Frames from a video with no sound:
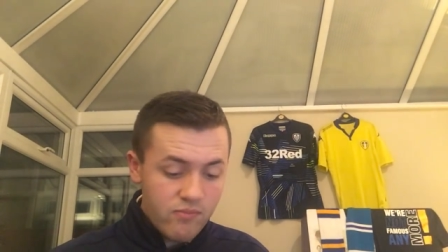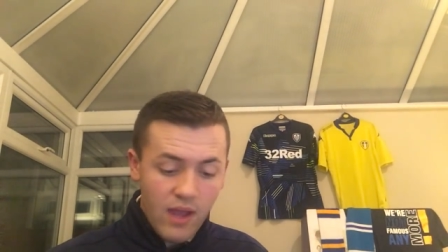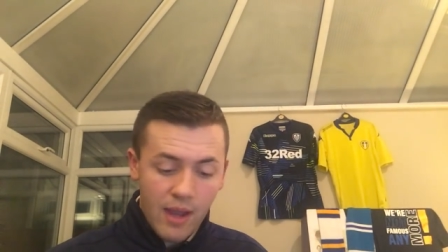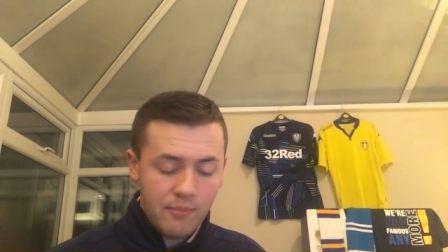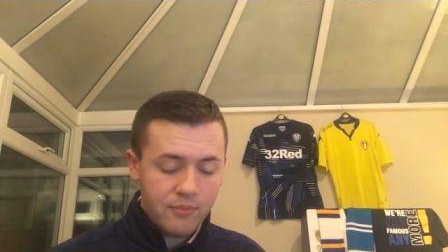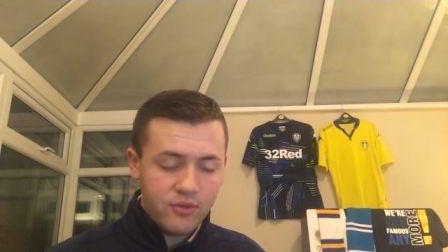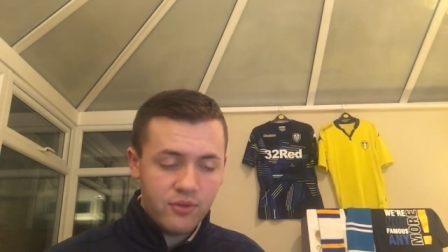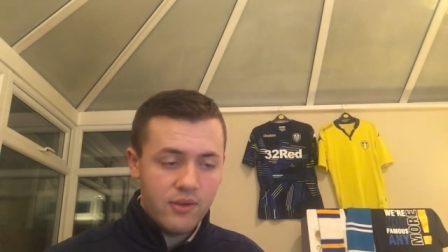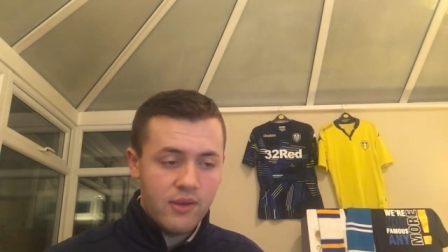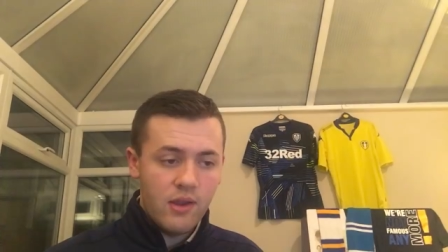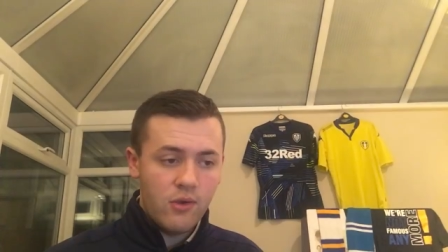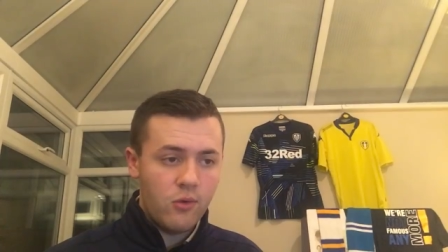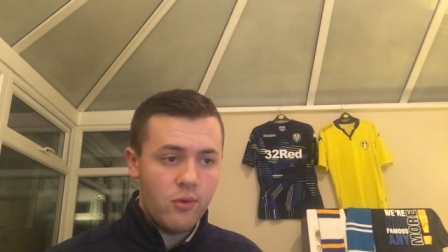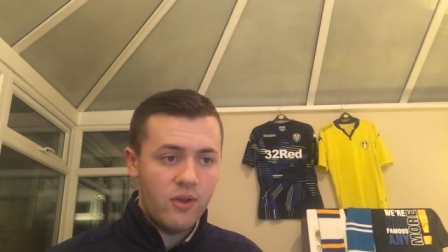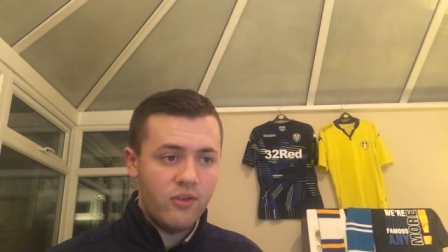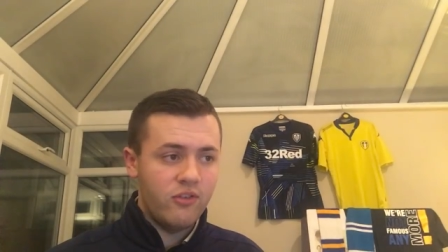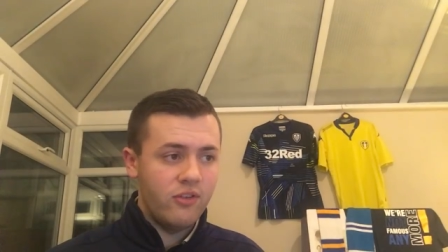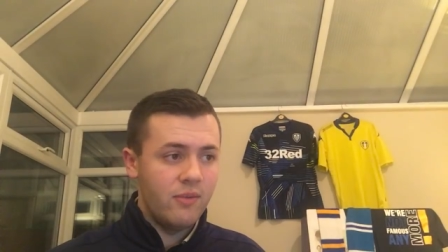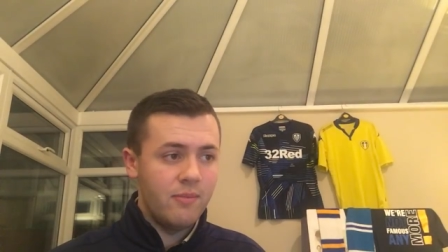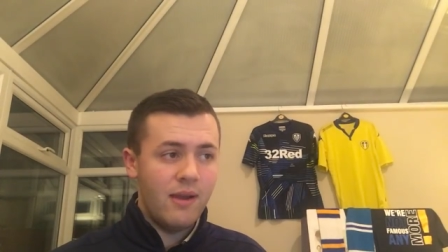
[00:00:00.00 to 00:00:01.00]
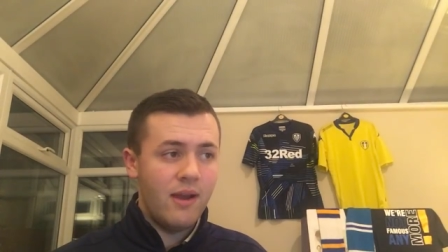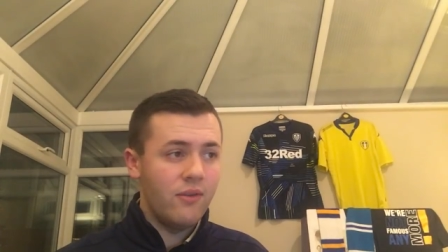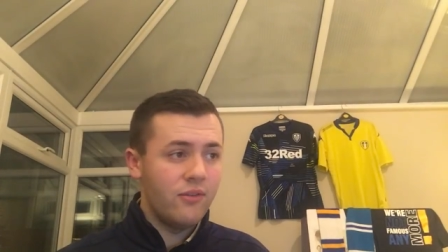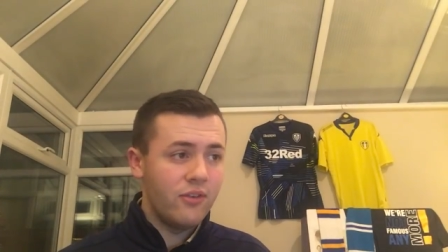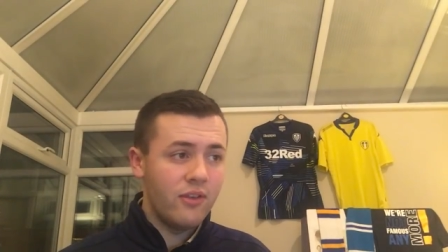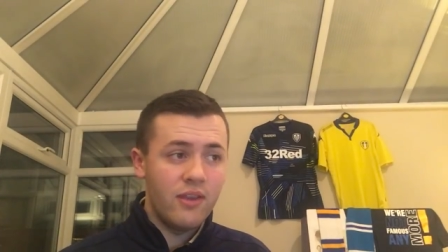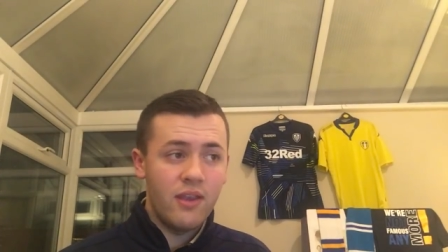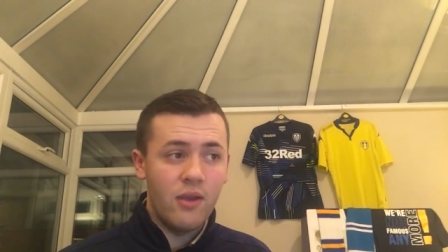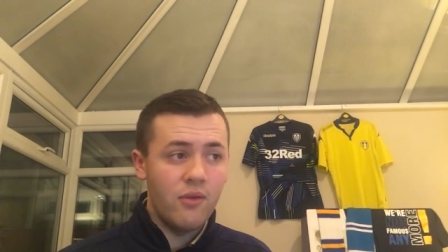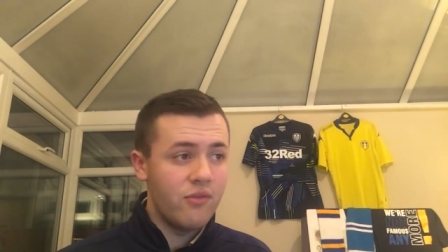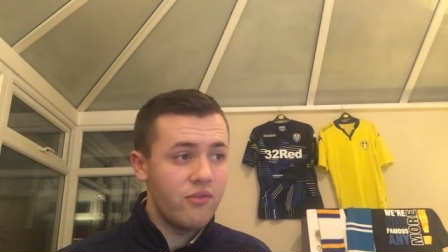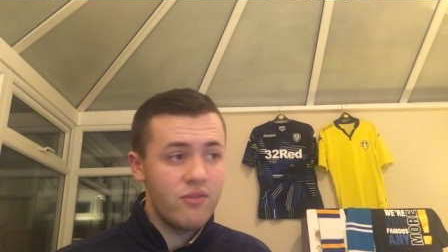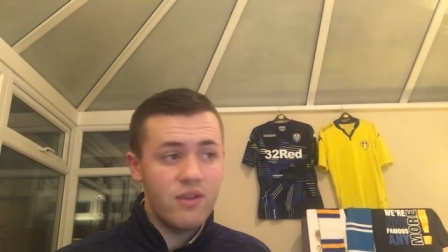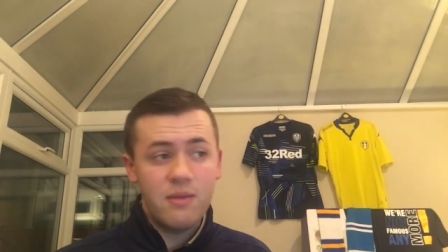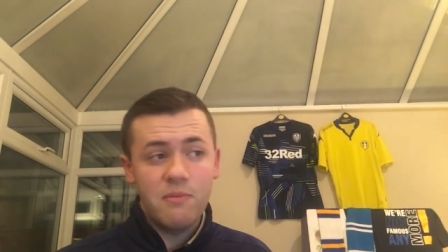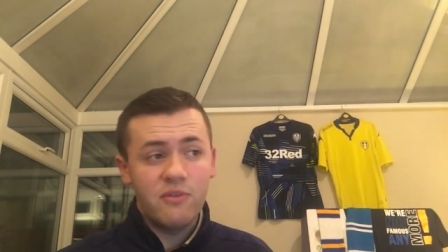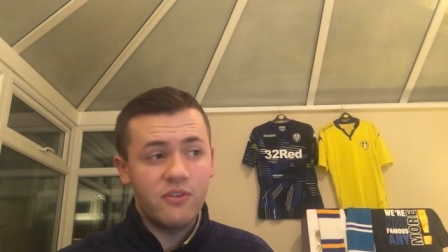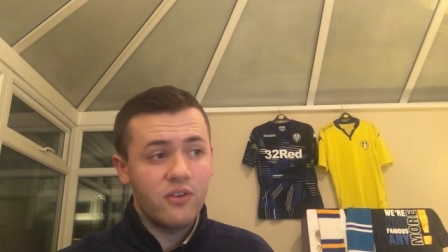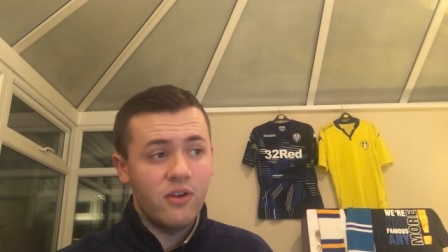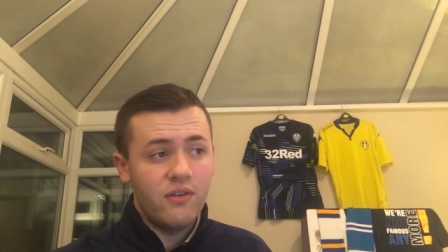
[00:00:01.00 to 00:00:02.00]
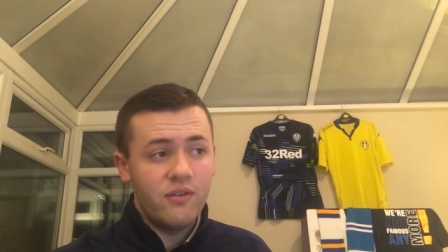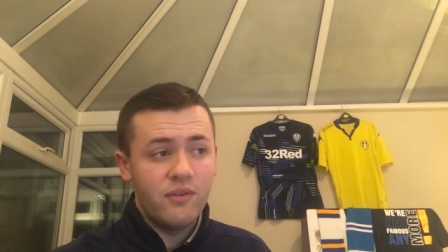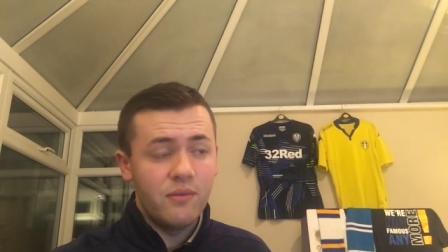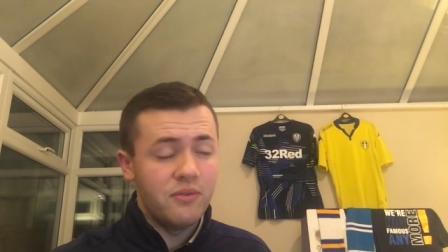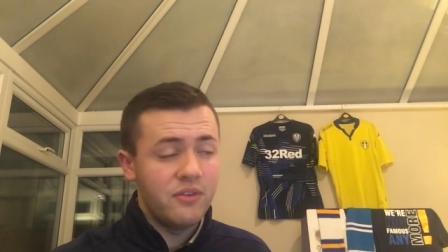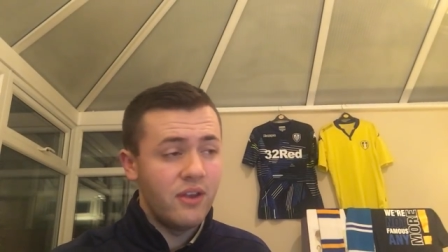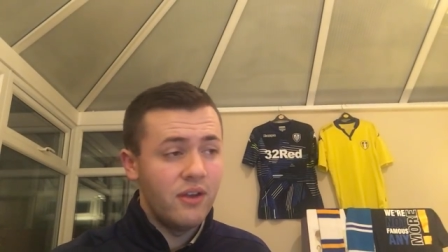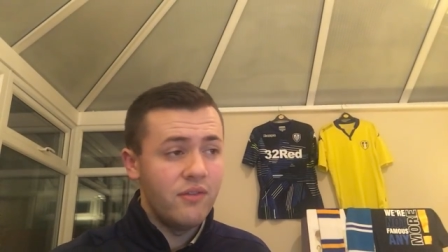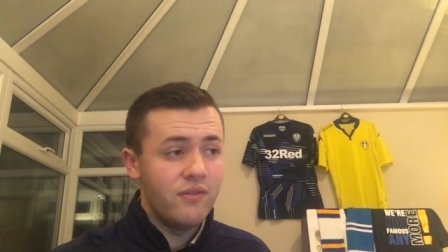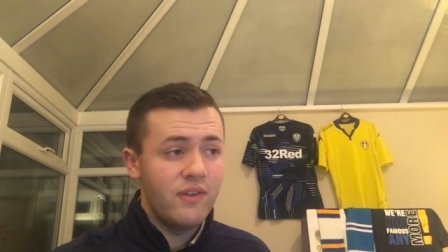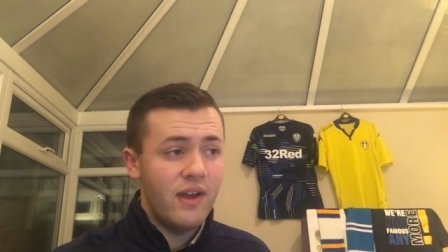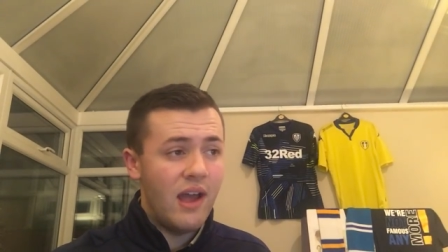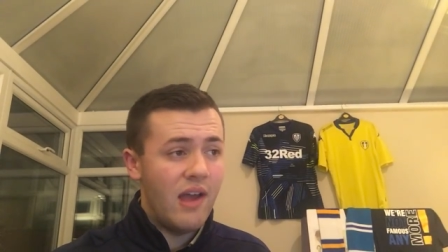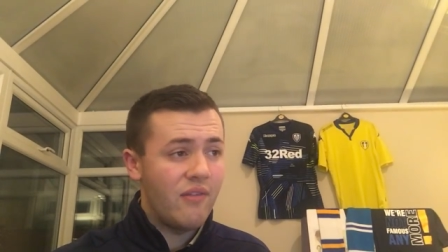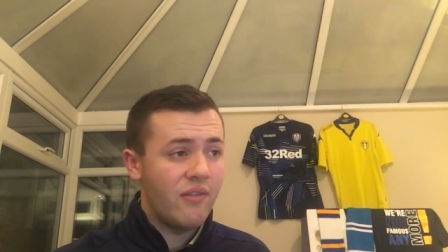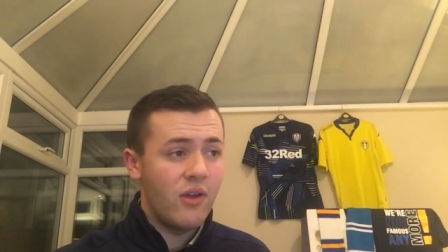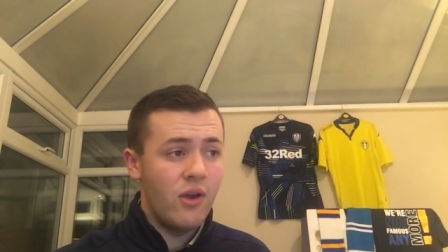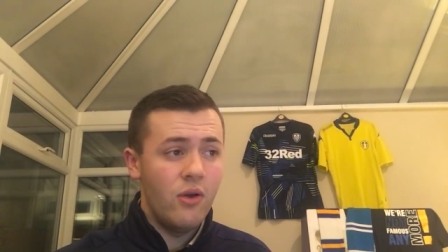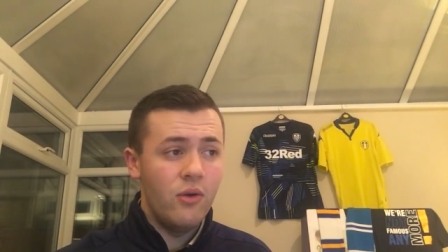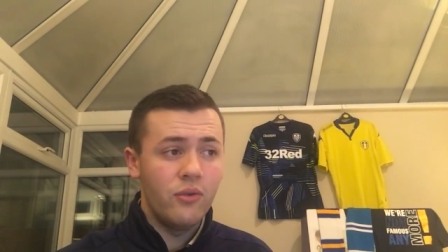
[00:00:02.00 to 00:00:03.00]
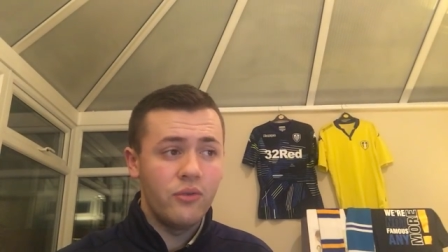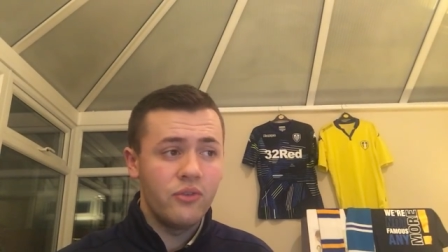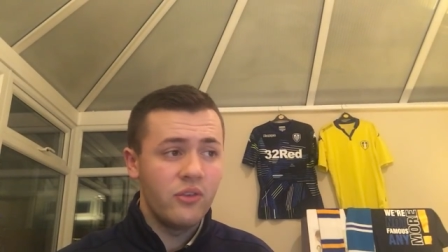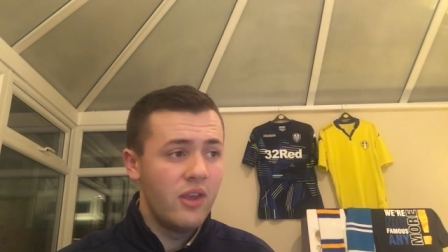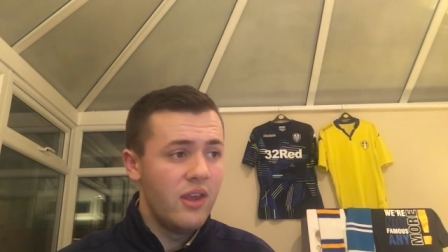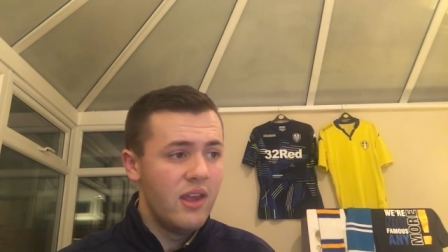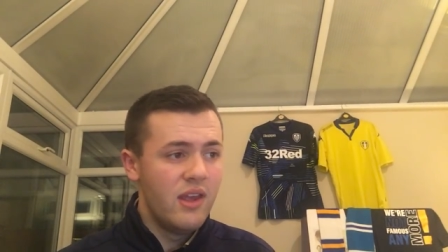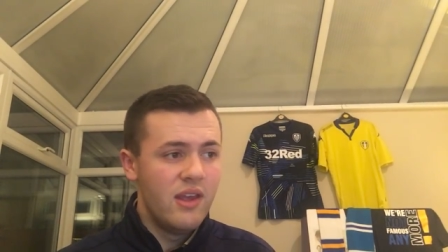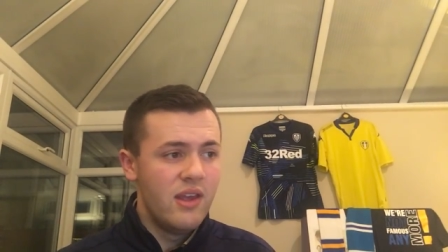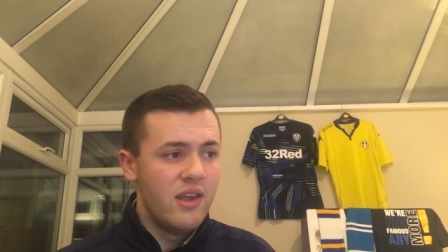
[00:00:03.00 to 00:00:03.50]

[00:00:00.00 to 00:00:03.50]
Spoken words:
Absolutely no question about it. You know, Freeman's got for himself five goals.